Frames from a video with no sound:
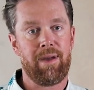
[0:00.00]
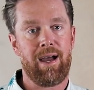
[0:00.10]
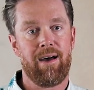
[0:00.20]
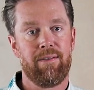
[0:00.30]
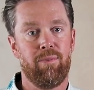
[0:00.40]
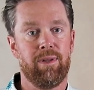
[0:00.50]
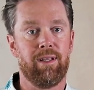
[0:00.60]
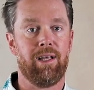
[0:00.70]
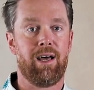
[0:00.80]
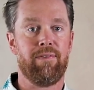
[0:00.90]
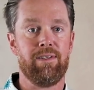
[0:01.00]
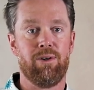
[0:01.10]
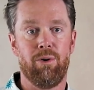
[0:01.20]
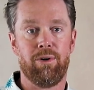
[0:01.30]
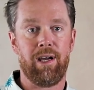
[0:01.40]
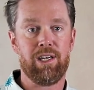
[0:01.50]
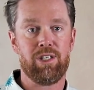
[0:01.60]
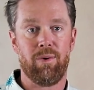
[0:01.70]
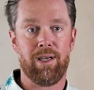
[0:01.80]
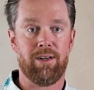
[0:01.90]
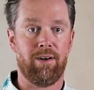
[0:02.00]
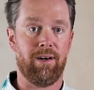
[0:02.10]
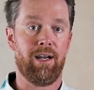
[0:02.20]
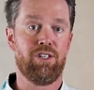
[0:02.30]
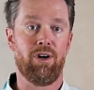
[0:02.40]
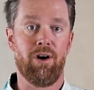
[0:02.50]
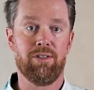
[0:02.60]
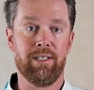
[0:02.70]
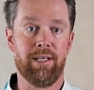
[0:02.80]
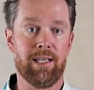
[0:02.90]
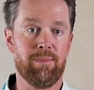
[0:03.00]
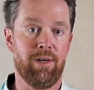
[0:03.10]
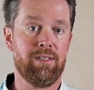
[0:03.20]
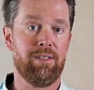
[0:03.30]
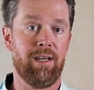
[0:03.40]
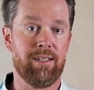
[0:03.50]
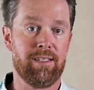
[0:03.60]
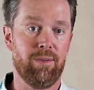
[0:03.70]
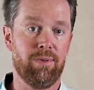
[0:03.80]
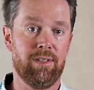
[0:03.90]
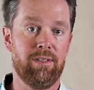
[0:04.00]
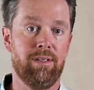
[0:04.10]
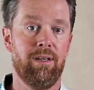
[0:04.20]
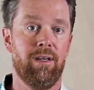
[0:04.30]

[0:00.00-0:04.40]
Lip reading: math with a lot of these older HOAs that are not charging as much as Seabridge,